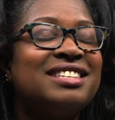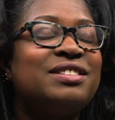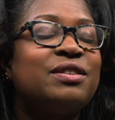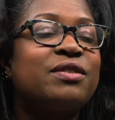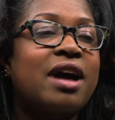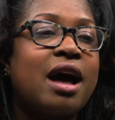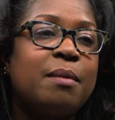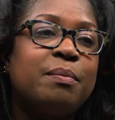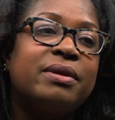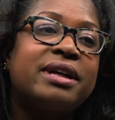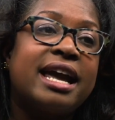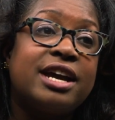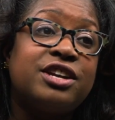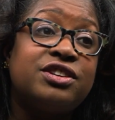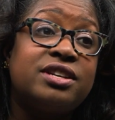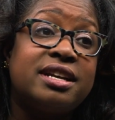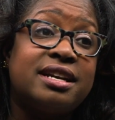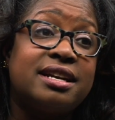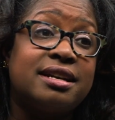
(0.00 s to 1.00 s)
So,
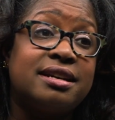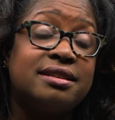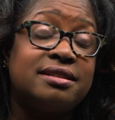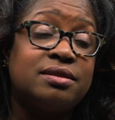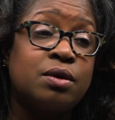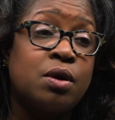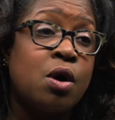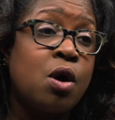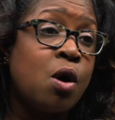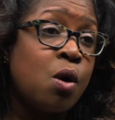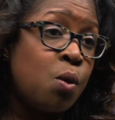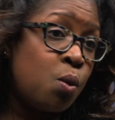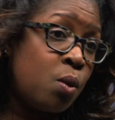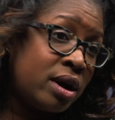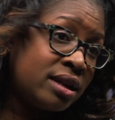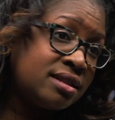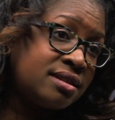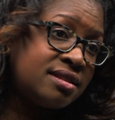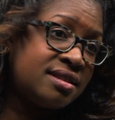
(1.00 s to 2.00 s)
complication is
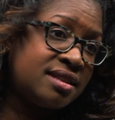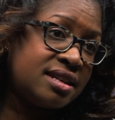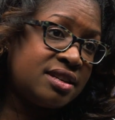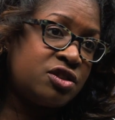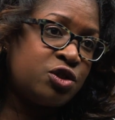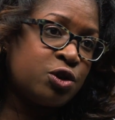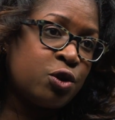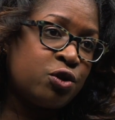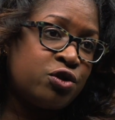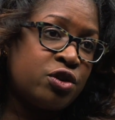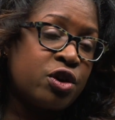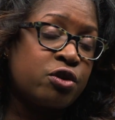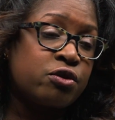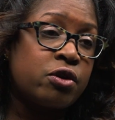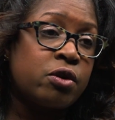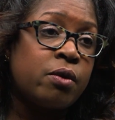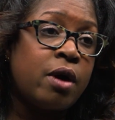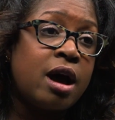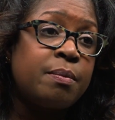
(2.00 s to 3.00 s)
once these children
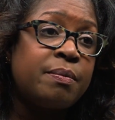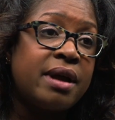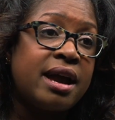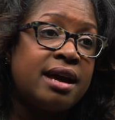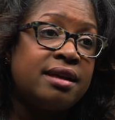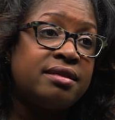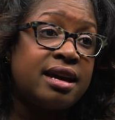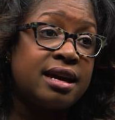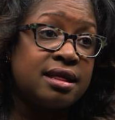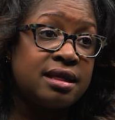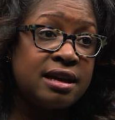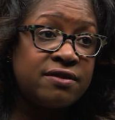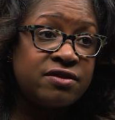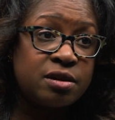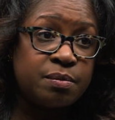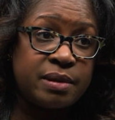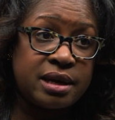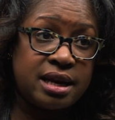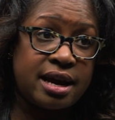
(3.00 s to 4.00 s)
grow up and they
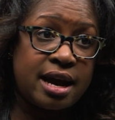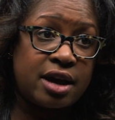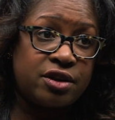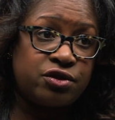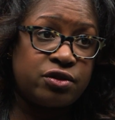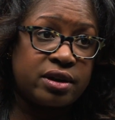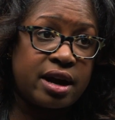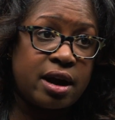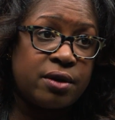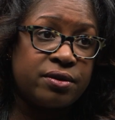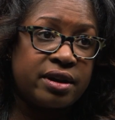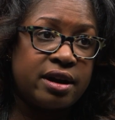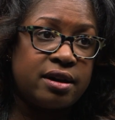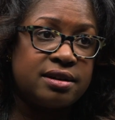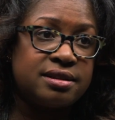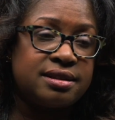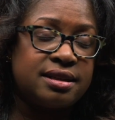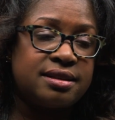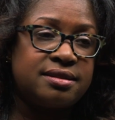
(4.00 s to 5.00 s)
leave the pediatric
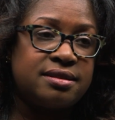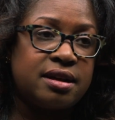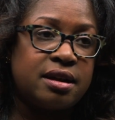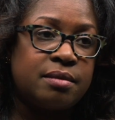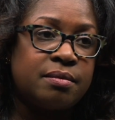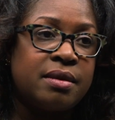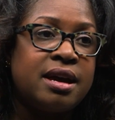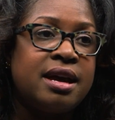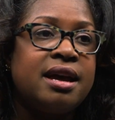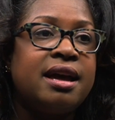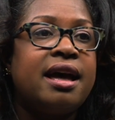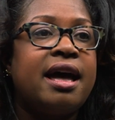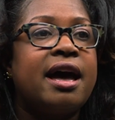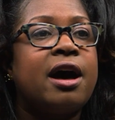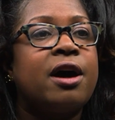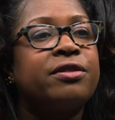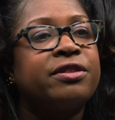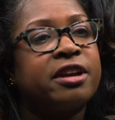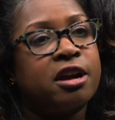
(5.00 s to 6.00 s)
healthcare system,
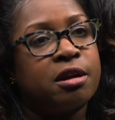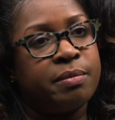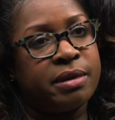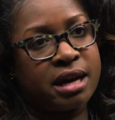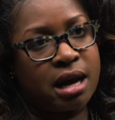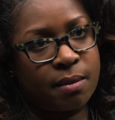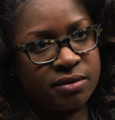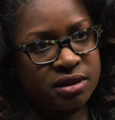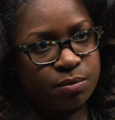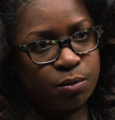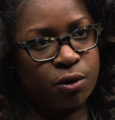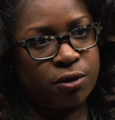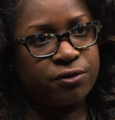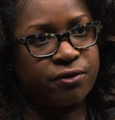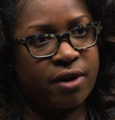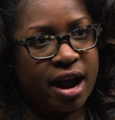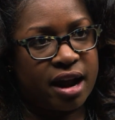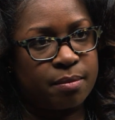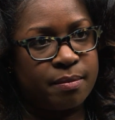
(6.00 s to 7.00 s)
healthcare becomes more
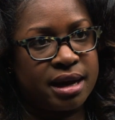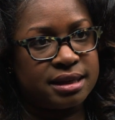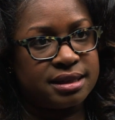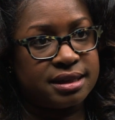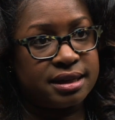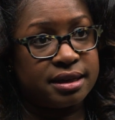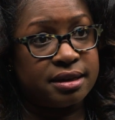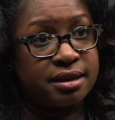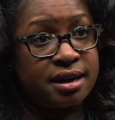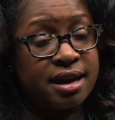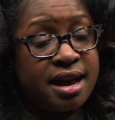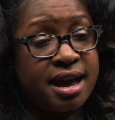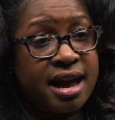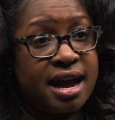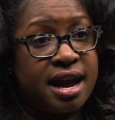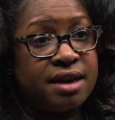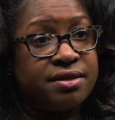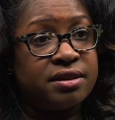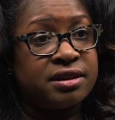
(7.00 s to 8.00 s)
fragmented,
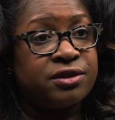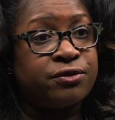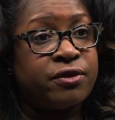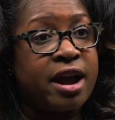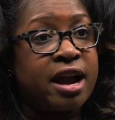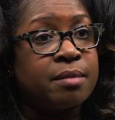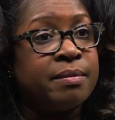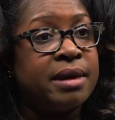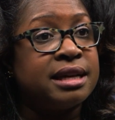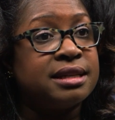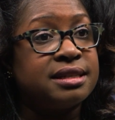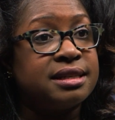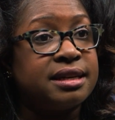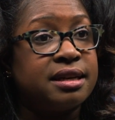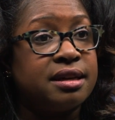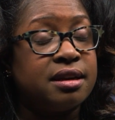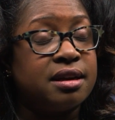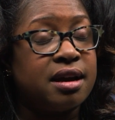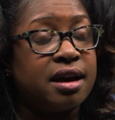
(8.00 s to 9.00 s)
and this
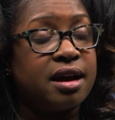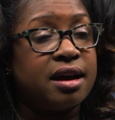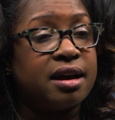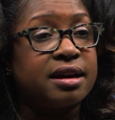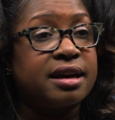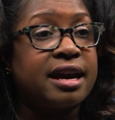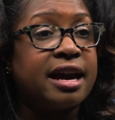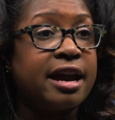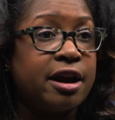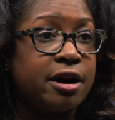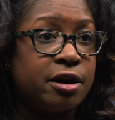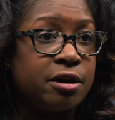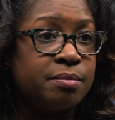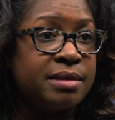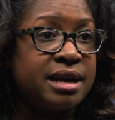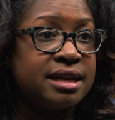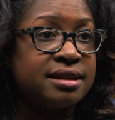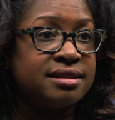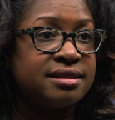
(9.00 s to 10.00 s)
fragmented care
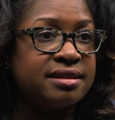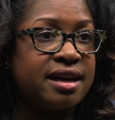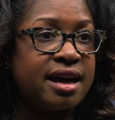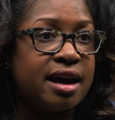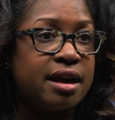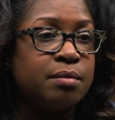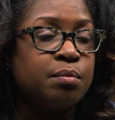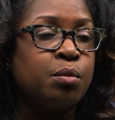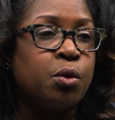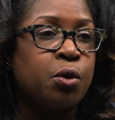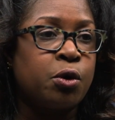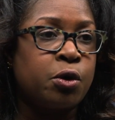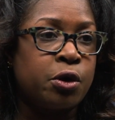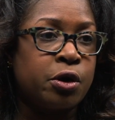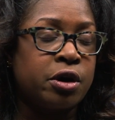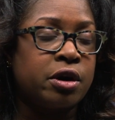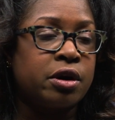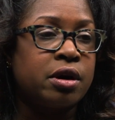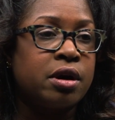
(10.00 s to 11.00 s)
means that
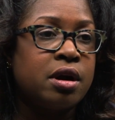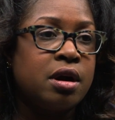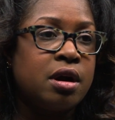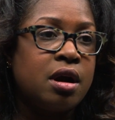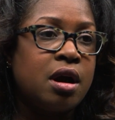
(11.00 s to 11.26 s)
more